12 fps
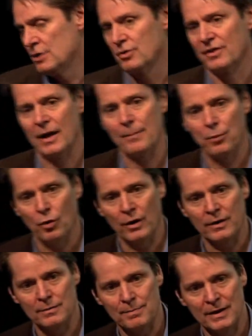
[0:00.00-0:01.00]
So at that
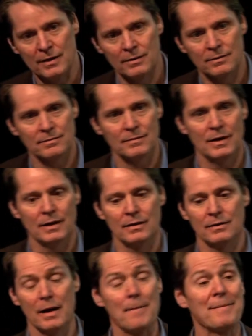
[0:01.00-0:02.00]
point, being
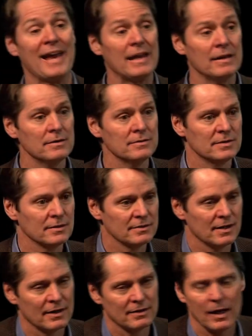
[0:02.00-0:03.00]
amazed
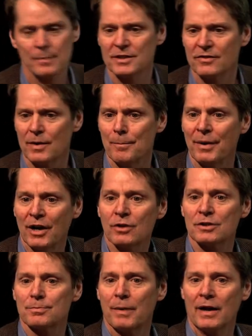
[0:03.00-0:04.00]
and at times even
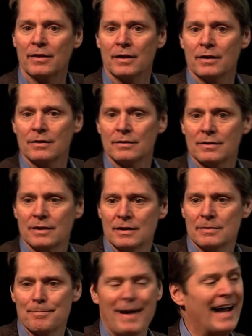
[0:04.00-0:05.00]
embarrassed by the
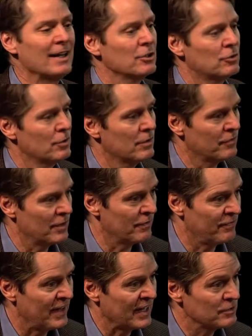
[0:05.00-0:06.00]
magnitude of the
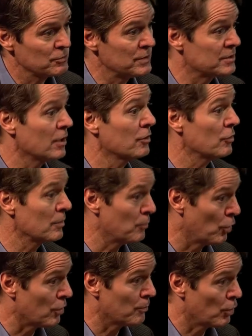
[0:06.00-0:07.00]
effects, we started doing
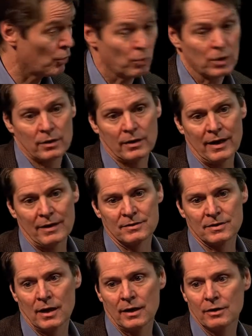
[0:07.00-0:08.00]
more and more work in
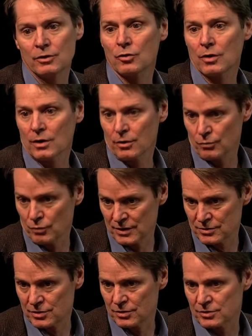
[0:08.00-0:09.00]
anxiety and doing our own
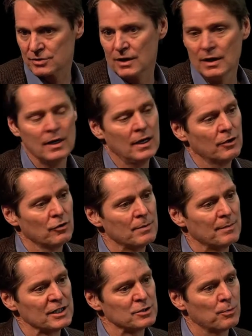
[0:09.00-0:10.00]
research,
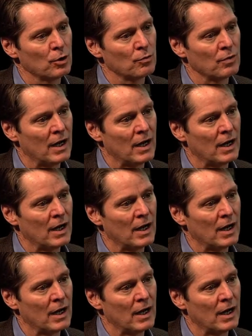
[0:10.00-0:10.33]
doing much more